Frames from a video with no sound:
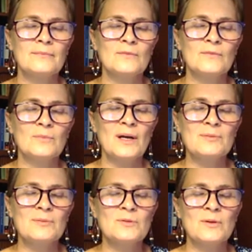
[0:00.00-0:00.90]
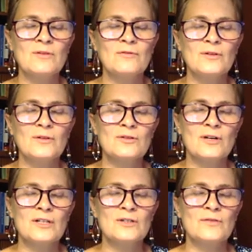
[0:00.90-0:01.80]
Perhaps one foot is crossed
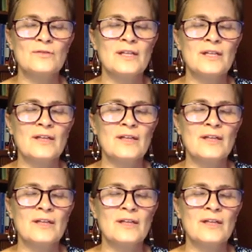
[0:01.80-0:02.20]
over the other.